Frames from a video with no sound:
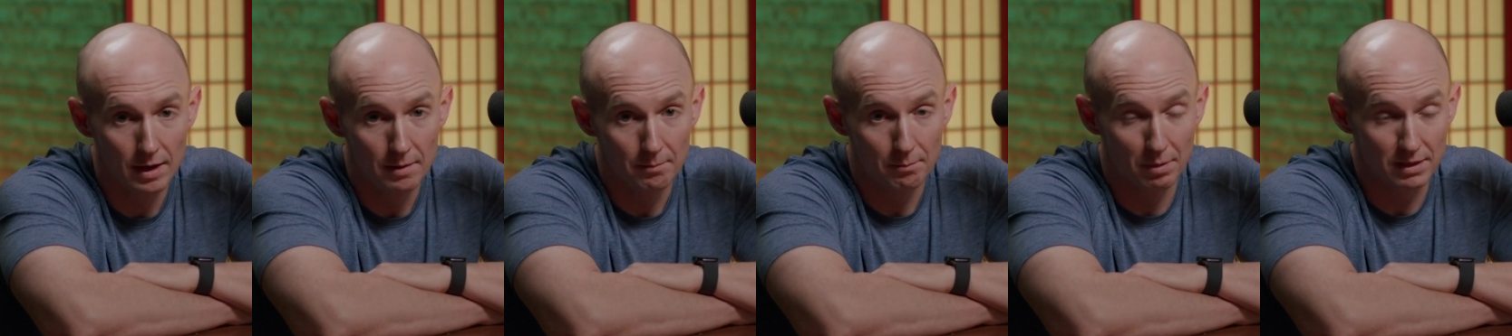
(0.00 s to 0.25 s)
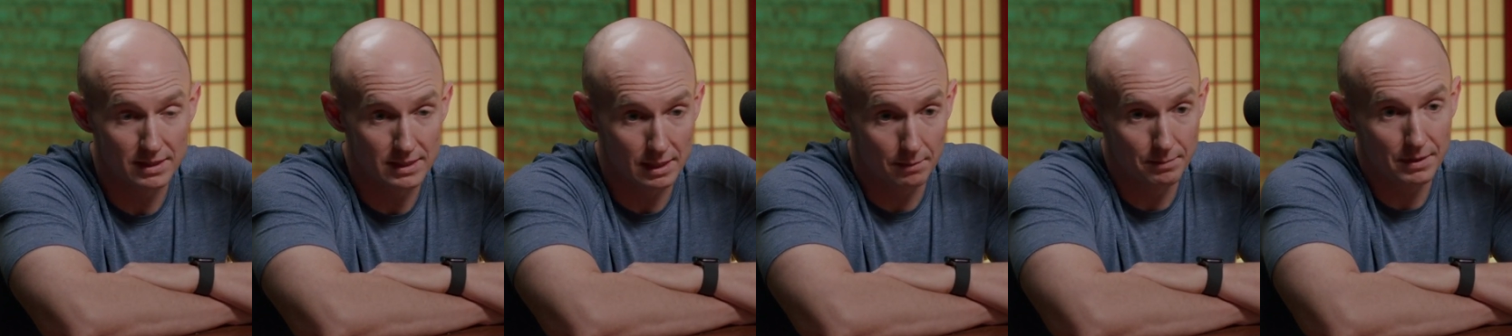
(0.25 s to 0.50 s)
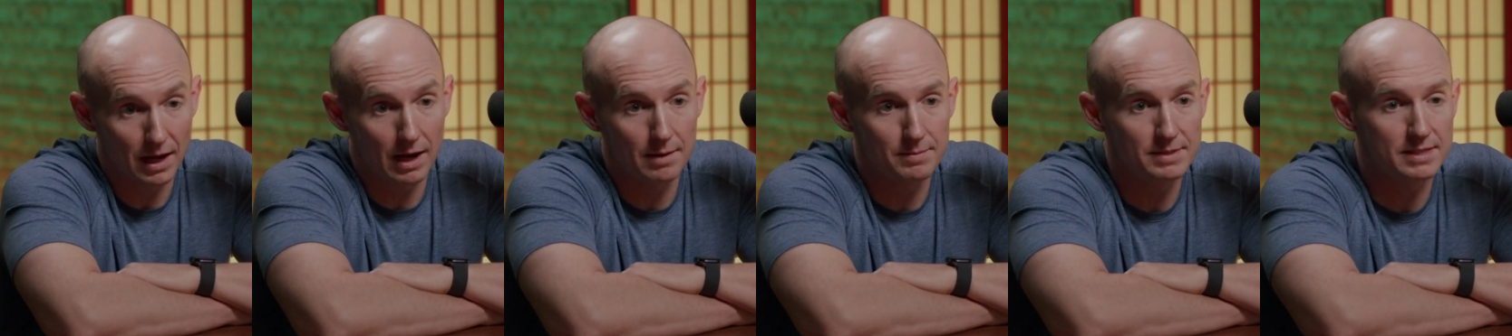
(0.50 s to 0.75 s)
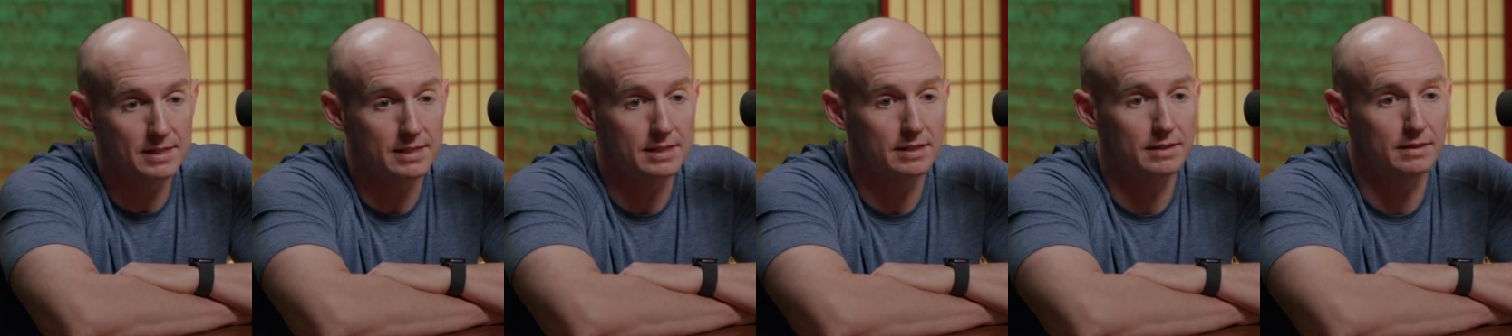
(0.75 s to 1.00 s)
But
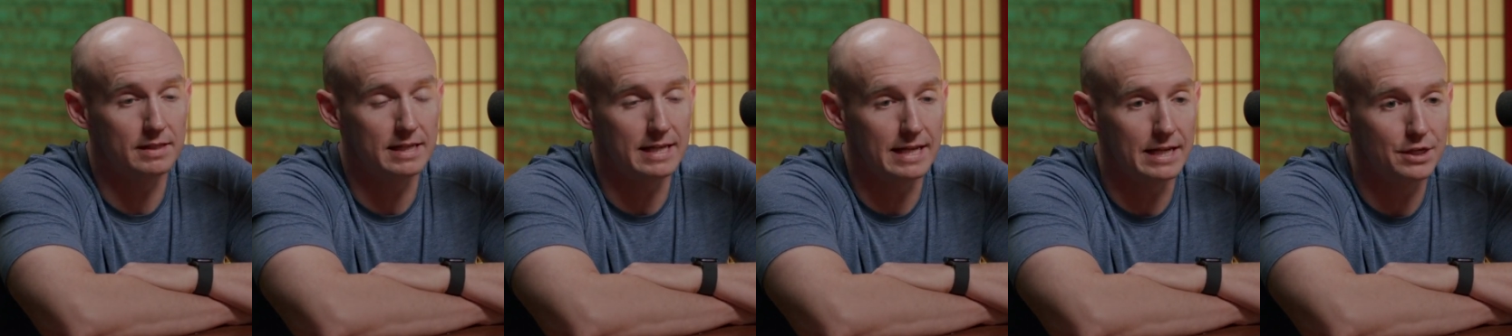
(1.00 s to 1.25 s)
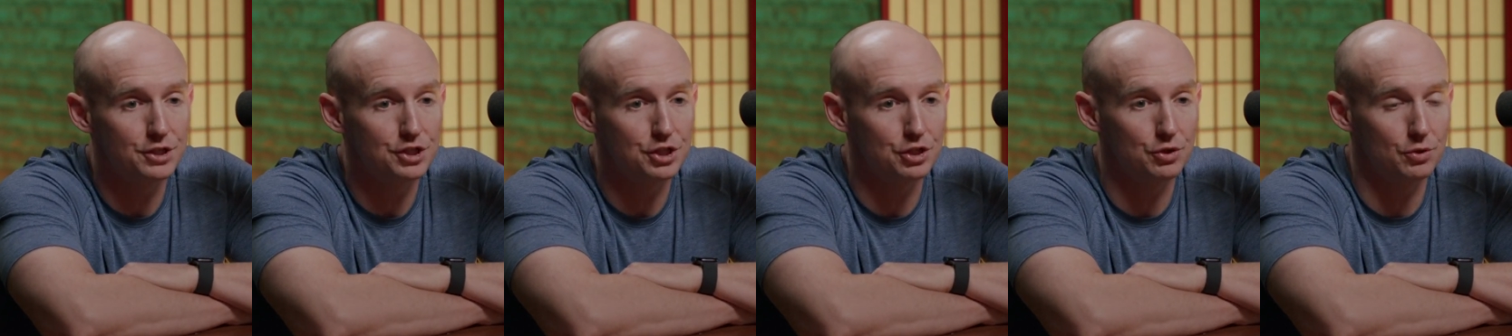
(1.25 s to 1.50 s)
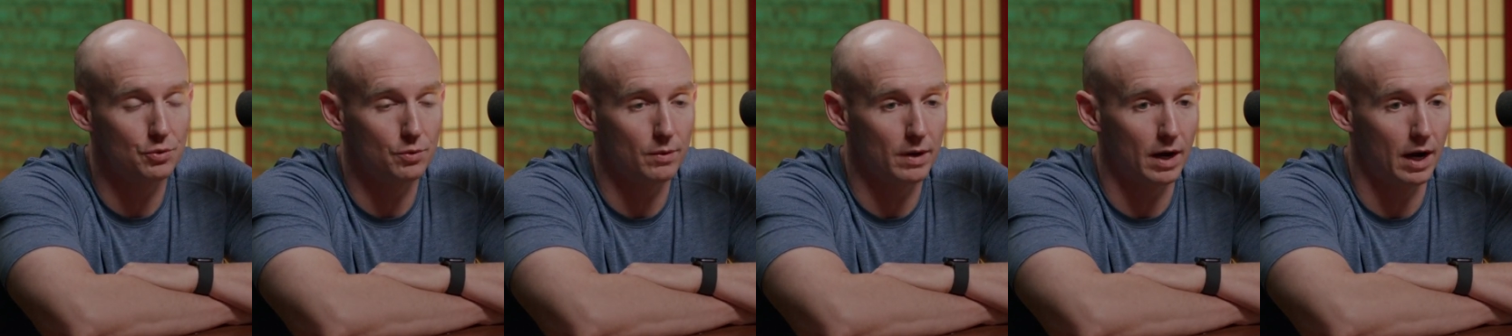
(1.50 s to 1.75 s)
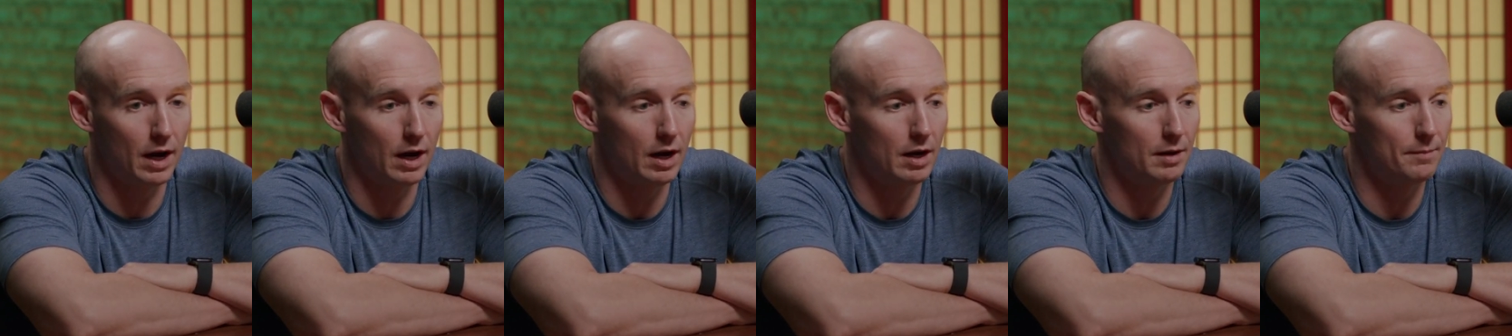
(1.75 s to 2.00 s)
sometimes the issue,
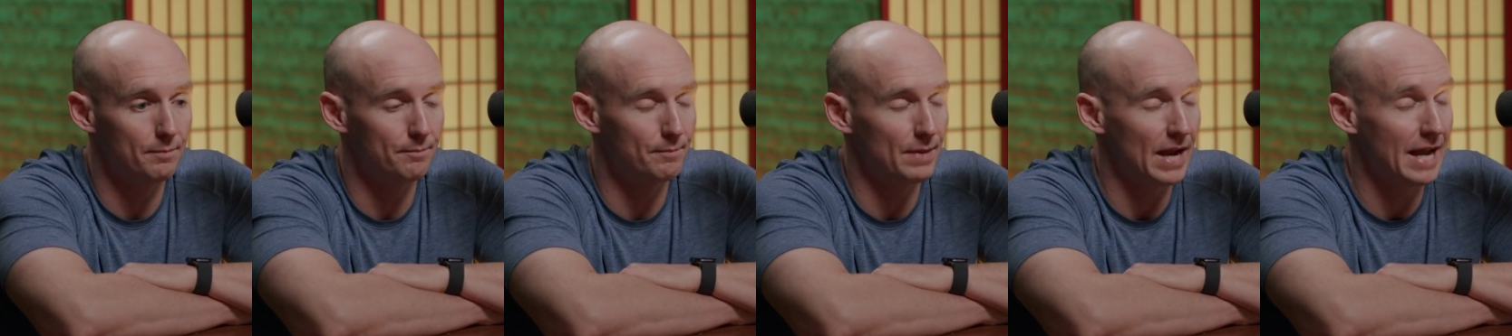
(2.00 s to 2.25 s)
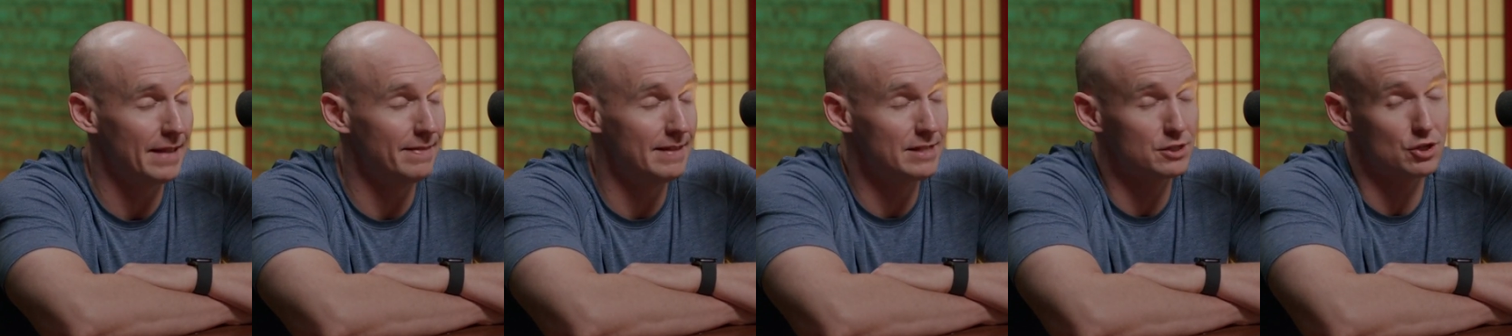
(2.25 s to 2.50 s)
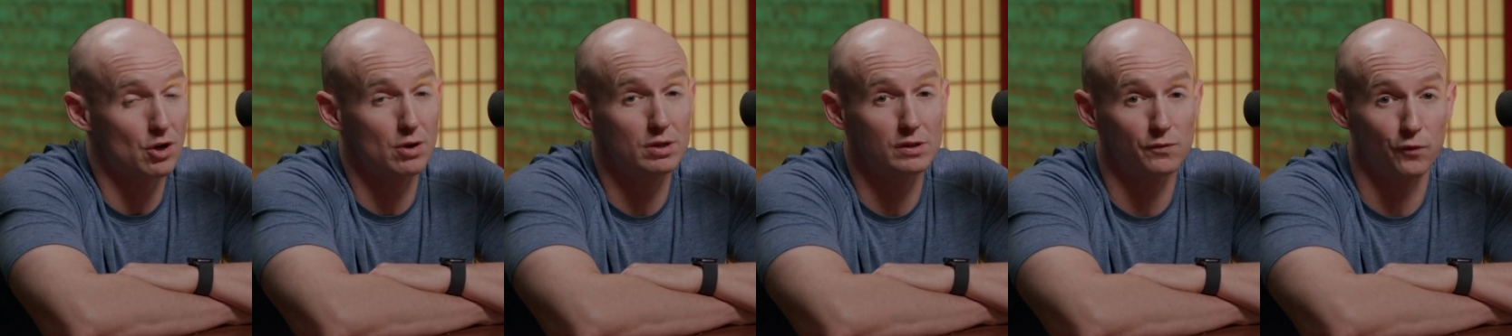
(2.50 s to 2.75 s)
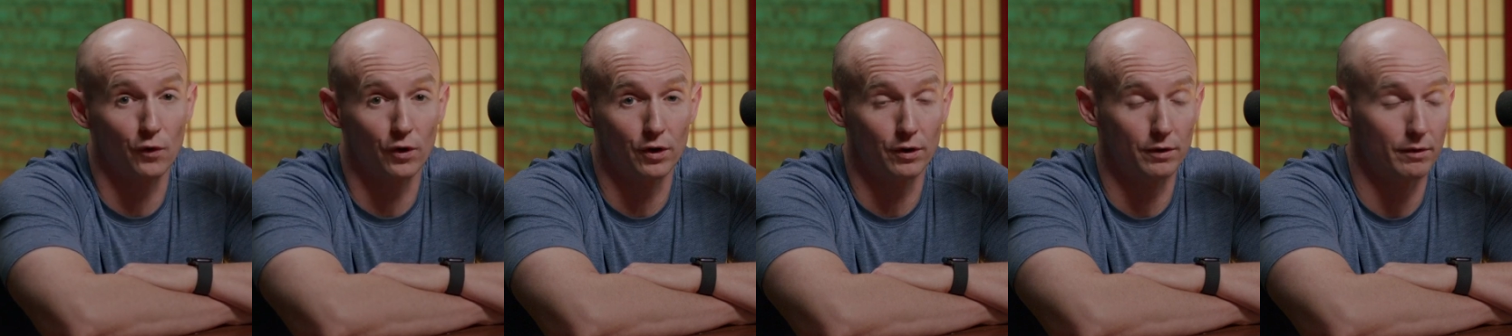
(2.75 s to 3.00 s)
and this goes
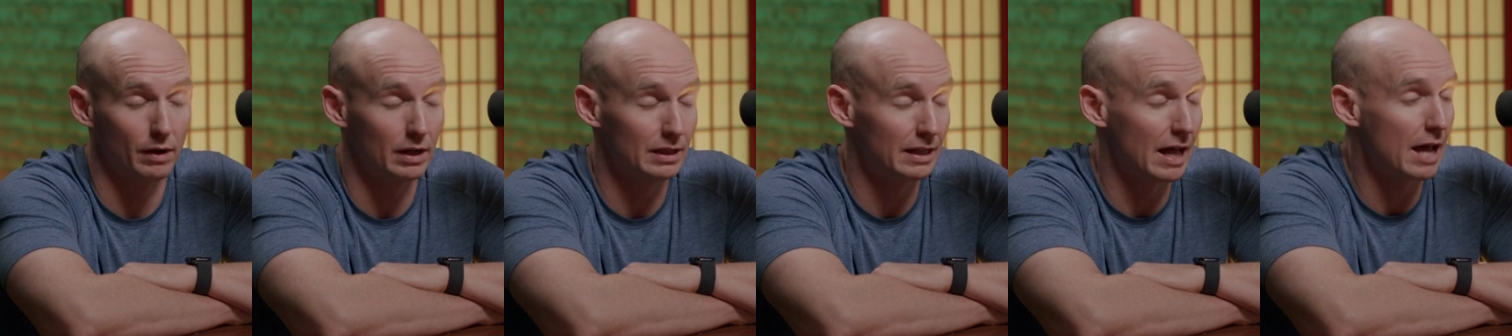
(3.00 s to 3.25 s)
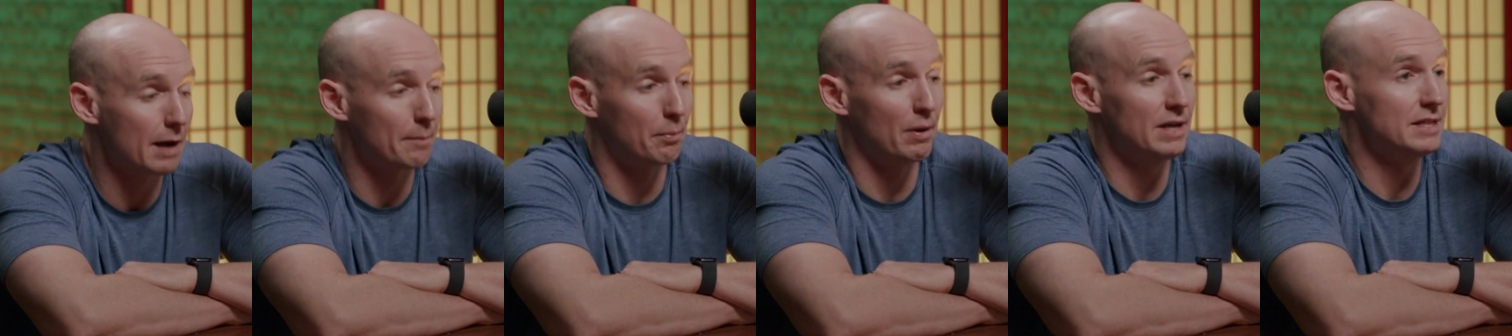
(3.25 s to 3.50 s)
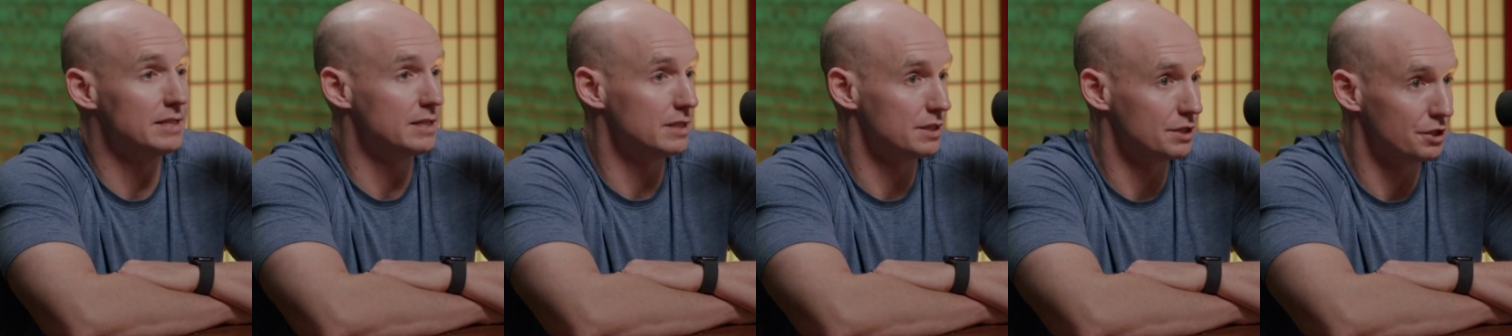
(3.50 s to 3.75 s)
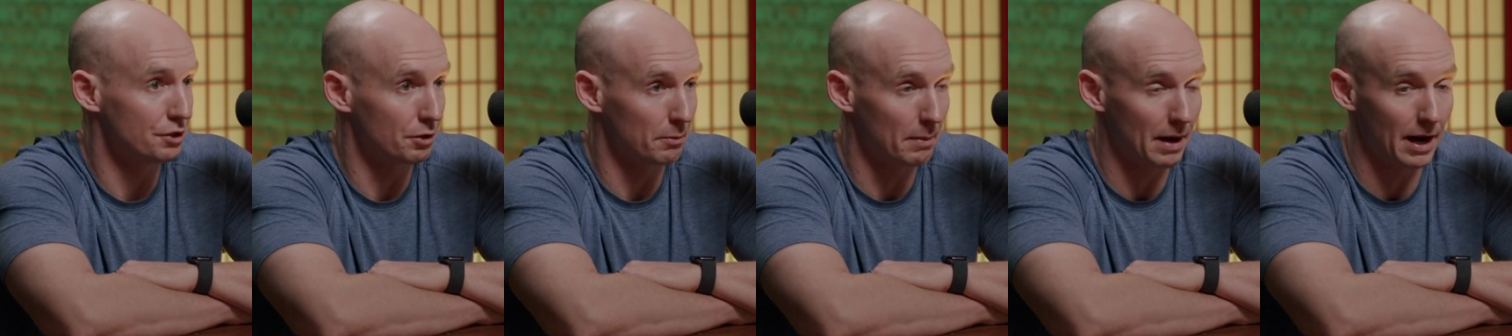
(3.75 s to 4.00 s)
for a lot of places
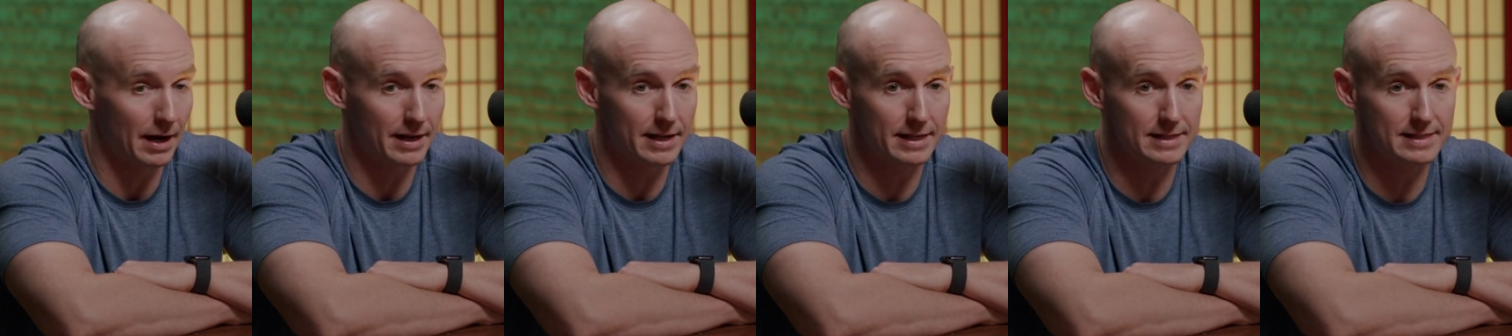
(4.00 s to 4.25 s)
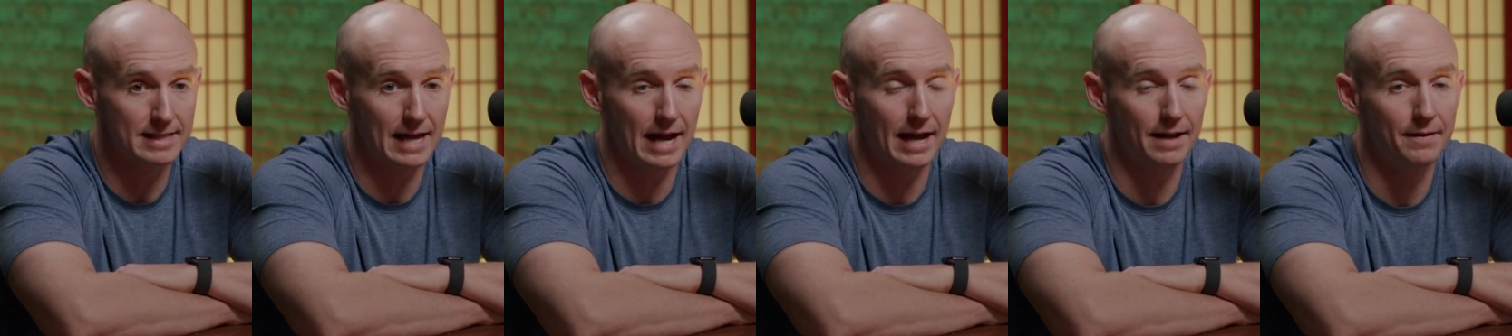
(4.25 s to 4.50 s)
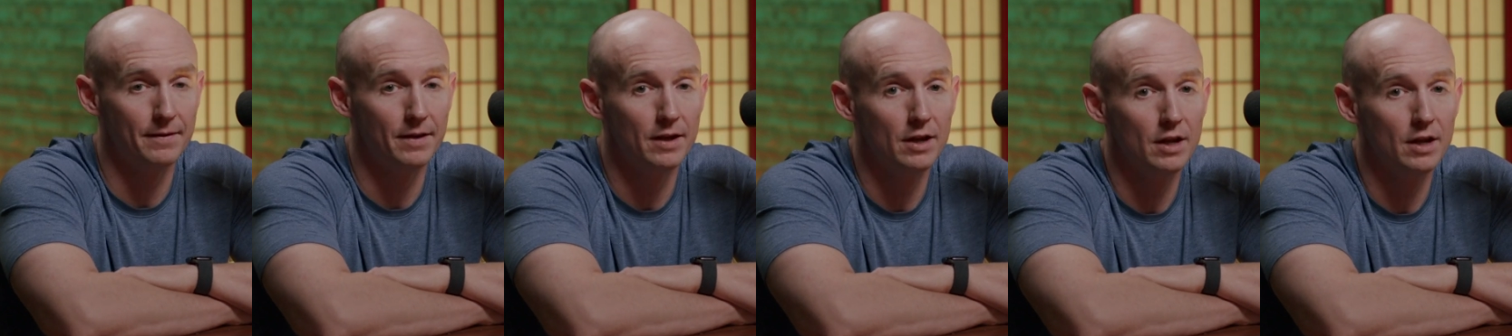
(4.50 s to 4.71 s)
in your body, is that